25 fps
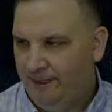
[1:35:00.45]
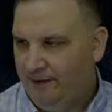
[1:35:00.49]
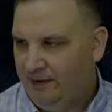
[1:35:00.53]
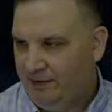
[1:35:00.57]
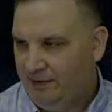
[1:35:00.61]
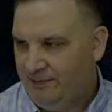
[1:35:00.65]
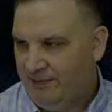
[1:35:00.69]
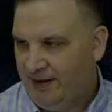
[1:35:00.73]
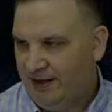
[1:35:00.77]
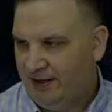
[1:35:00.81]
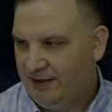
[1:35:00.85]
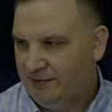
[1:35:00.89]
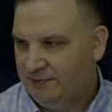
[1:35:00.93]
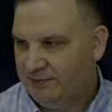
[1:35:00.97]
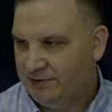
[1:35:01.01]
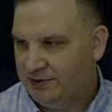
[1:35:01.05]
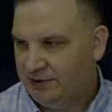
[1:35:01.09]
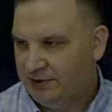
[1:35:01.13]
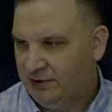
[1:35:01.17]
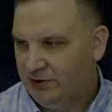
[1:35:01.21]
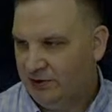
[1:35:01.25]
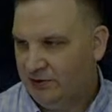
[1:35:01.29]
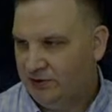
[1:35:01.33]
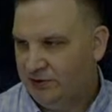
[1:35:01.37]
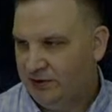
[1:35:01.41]
You make him
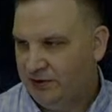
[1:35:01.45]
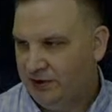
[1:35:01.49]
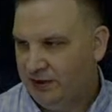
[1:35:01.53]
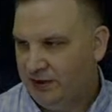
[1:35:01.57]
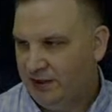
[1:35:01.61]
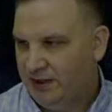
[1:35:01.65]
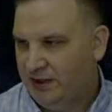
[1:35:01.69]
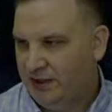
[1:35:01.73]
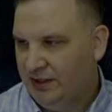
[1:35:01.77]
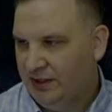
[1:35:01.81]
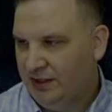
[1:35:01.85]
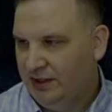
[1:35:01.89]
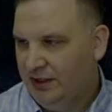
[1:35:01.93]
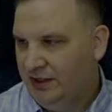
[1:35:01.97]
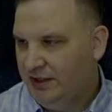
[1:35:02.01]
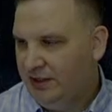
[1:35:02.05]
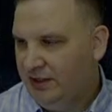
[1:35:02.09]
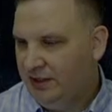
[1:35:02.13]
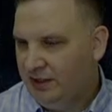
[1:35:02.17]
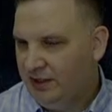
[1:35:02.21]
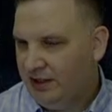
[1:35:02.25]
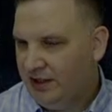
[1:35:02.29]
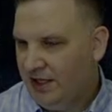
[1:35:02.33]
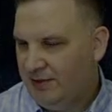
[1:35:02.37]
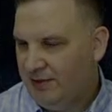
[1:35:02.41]
slow so that he
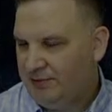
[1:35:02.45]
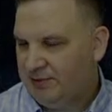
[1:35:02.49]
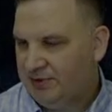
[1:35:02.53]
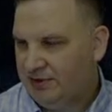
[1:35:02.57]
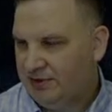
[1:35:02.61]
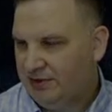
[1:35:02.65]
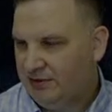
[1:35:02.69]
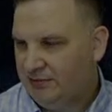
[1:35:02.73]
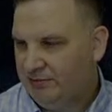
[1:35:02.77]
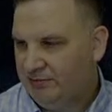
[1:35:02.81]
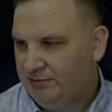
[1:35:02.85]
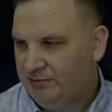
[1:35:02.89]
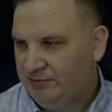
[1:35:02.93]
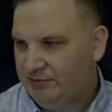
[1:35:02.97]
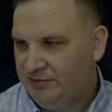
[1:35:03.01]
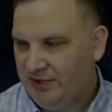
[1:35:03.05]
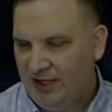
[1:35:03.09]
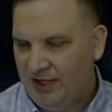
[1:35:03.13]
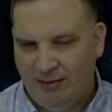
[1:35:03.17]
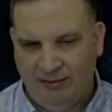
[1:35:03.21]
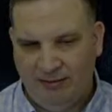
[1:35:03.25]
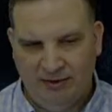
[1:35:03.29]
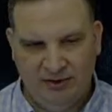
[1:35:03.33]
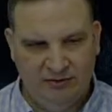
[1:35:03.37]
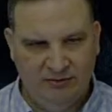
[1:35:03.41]
keeps the
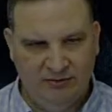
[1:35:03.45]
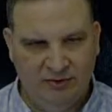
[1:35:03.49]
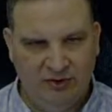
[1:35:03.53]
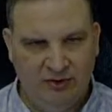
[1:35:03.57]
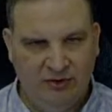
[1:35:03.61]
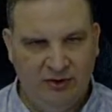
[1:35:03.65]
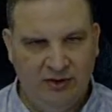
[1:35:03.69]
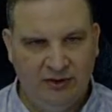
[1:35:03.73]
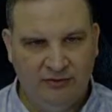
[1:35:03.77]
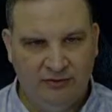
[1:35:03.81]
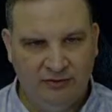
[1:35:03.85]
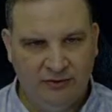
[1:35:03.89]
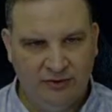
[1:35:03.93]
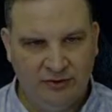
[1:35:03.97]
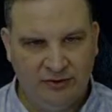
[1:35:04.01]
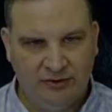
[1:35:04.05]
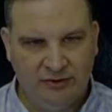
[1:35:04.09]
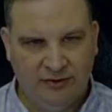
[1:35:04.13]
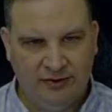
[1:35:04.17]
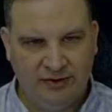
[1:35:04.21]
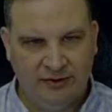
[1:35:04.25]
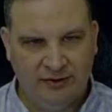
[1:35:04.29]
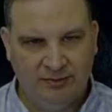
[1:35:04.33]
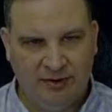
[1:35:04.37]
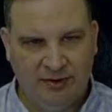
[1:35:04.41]
damage immunity for as
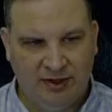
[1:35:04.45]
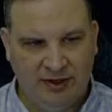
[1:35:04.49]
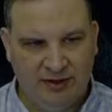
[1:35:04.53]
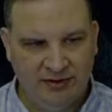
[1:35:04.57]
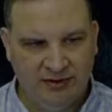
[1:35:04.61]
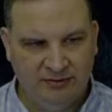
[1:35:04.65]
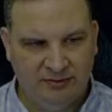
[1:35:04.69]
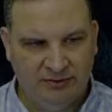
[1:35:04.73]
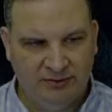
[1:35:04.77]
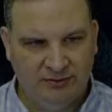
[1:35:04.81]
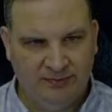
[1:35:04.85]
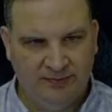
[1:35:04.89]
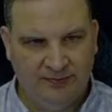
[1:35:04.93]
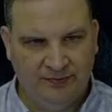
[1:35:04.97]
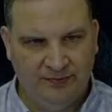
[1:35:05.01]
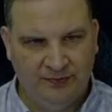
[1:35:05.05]
long as possible.